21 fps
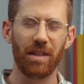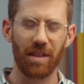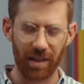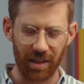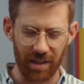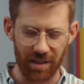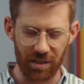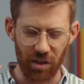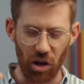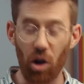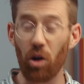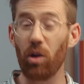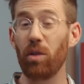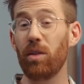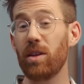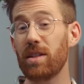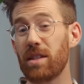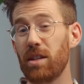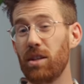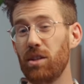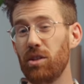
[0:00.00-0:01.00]
because all
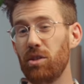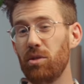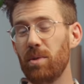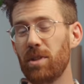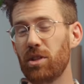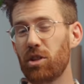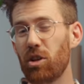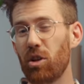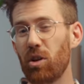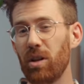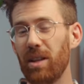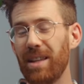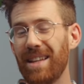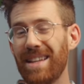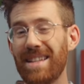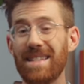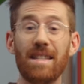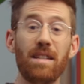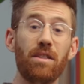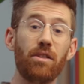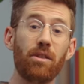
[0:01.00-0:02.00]
this can do internally
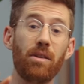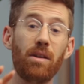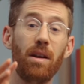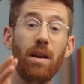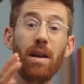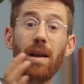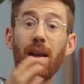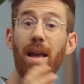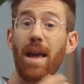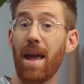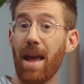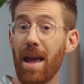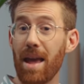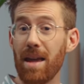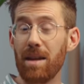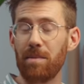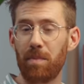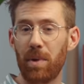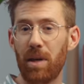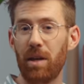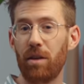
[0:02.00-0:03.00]
is either
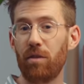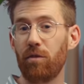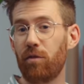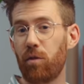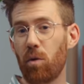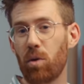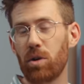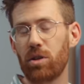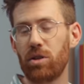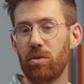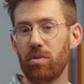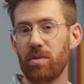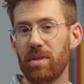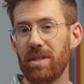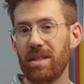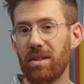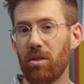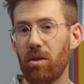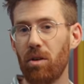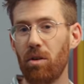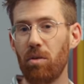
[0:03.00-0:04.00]
8-bit
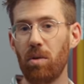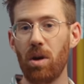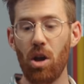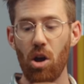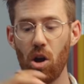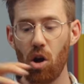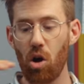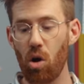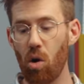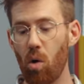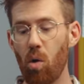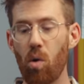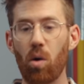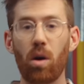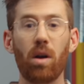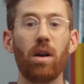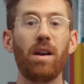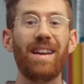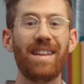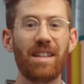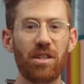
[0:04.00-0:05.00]
420
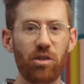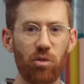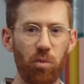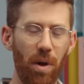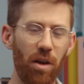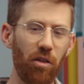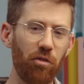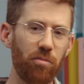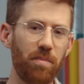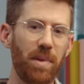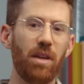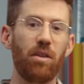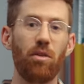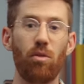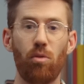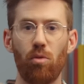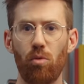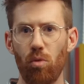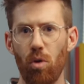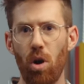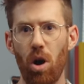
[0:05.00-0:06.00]
or 12-bit
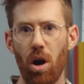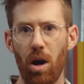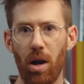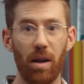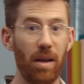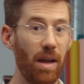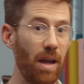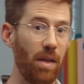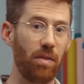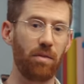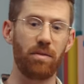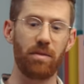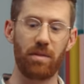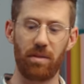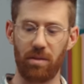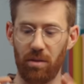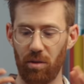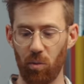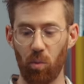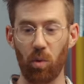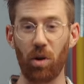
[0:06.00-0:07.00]
RAW. And
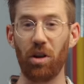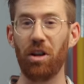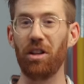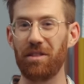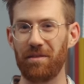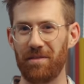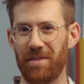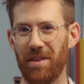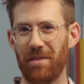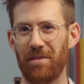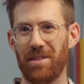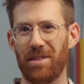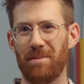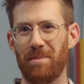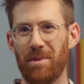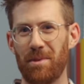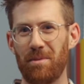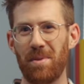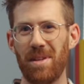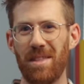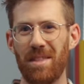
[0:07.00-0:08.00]
there's a world of difference
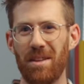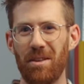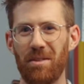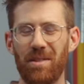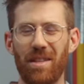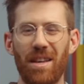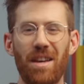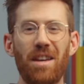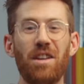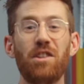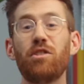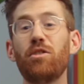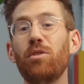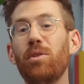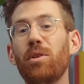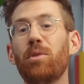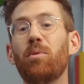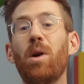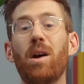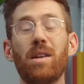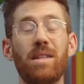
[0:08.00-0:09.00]
between those.
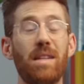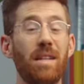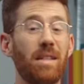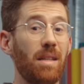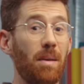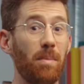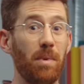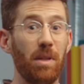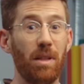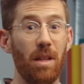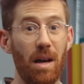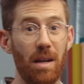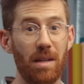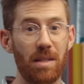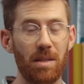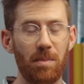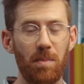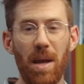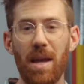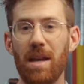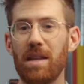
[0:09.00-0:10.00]
Shooting RAW takes up a lot of
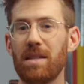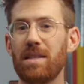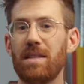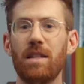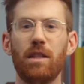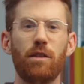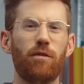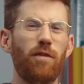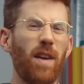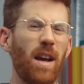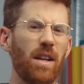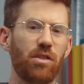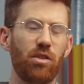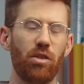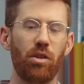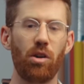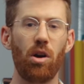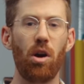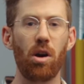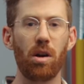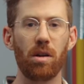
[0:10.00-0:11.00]
space, needs faster
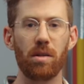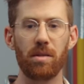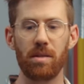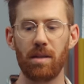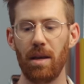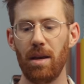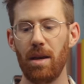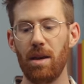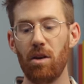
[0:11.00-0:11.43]
cards,